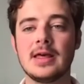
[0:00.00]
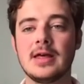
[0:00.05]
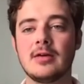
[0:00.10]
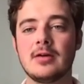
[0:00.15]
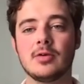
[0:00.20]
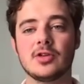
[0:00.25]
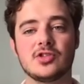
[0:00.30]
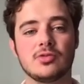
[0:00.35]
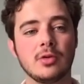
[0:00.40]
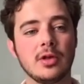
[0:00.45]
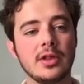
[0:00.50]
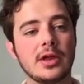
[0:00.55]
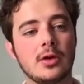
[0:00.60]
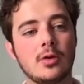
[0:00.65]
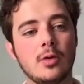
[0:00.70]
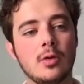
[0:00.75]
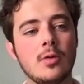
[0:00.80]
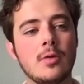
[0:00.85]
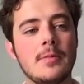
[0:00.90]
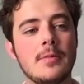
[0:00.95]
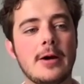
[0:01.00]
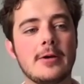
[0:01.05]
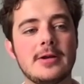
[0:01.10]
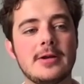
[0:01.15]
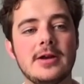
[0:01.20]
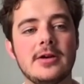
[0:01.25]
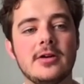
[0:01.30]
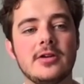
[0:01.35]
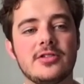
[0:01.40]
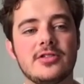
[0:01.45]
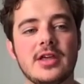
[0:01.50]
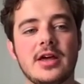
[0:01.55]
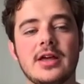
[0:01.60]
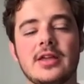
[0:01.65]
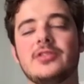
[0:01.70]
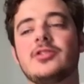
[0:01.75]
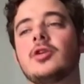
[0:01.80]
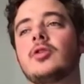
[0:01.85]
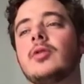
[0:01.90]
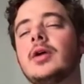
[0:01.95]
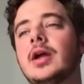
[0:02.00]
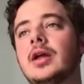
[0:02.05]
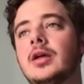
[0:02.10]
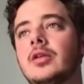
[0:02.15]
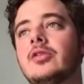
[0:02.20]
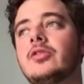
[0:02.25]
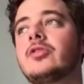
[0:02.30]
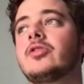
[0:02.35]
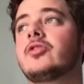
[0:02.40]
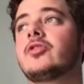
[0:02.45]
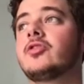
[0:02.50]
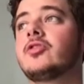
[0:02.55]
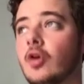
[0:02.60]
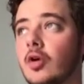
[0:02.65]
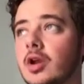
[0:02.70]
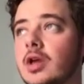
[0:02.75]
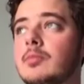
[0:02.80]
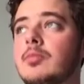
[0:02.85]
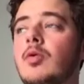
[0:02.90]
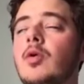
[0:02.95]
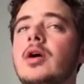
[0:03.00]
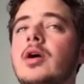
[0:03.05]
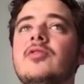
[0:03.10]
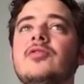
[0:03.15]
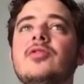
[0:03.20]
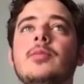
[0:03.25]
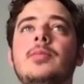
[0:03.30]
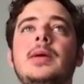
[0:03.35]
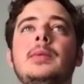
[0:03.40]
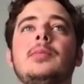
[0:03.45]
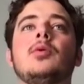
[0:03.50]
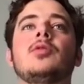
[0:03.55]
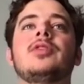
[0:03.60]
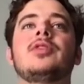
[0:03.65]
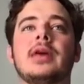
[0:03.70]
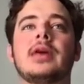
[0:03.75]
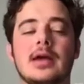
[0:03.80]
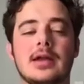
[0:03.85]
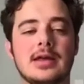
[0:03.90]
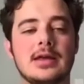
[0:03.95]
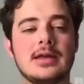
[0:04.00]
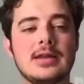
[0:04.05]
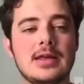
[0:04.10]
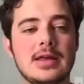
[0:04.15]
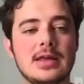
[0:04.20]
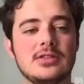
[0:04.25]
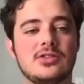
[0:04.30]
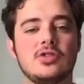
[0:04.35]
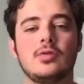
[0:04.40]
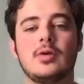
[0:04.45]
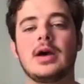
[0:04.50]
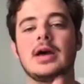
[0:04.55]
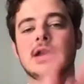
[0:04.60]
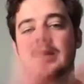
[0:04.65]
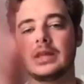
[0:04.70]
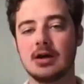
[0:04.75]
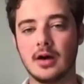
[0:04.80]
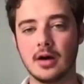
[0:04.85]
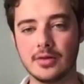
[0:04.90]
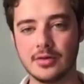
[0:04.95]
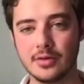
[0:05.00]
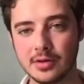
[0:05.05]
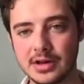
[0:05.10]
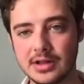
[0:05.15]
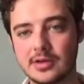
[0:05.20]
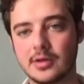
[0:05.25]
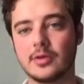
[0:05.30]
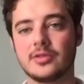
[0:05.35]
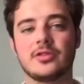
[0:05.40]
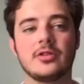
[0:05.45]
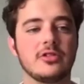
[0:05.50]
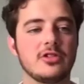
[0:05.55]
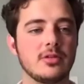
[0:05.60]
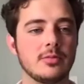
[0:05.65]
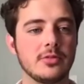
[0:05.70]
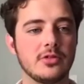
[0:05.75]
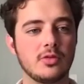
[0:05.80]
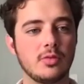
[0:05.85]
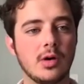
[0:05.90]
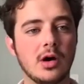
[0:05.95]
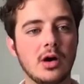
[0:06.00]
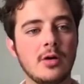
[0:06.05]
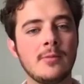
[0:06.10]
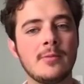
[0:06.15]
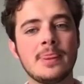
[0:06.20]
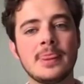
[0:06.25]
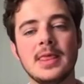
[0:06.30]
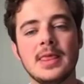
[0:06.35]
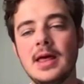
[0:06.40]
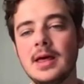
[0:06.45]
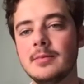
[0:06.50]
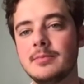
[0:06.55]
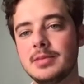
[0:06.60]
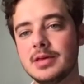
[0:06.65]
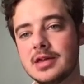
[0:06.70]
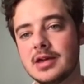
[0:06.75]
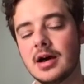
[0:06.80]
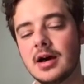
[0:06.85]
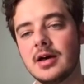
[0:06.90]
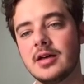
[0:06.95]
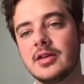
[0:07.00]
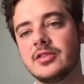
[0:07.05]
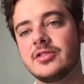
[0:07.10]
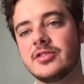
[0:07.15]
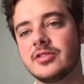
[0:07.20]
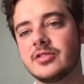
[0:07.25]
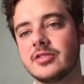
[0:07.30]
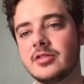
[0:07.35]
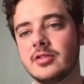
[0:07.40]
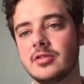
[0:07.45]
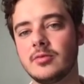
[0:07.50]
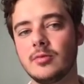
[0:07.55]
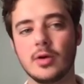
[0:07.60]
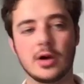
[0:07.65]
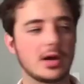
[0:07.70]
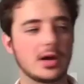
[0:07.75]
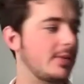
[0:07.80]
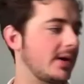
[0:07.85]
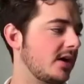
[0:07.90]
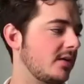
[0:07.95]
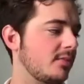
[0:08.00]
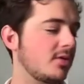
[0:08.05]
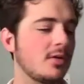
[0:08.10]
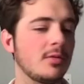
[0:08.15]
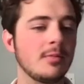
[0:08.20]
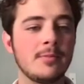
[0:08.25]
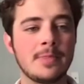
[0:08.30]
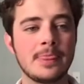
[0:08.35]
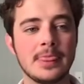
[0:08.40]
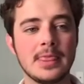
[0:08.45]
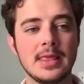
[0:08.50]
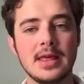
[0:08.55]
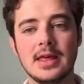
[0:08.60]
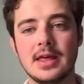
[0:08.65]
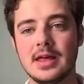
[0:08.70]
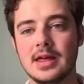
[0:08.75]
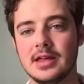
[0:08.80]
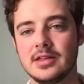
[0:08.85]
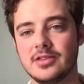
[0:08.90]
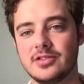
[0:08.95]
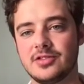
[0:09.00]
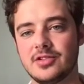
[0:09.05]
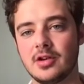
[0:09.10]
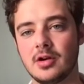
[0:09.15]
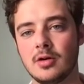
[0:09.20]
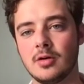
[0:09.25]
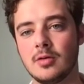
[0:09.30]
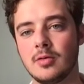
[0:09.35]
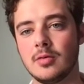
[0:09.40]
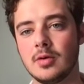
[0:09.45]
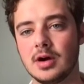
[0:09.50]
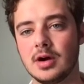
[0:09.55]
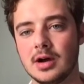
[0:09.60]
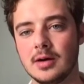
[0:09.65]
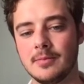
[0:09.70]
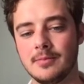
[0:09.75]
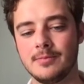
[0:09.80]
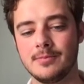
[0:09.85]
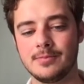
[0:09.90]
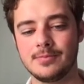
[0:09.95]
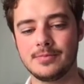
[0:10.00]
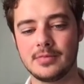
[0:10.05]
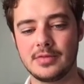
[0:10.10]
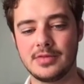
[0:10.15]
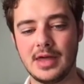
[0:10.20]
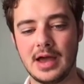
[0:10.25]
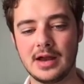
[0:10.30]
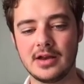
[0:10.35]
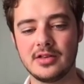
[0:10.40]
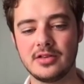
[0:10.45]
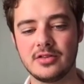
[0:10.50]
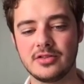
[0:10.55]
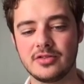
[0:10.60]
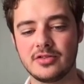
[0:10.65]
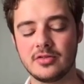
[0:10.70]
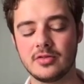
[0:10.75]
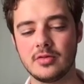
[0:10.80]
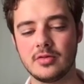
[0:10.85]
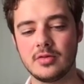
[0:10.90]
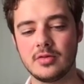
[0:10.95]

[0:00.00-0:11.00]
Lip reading: what's really cool about Near is that it's a great starting point for people to get into any other ecosystem as well, because we're compatible. And so that is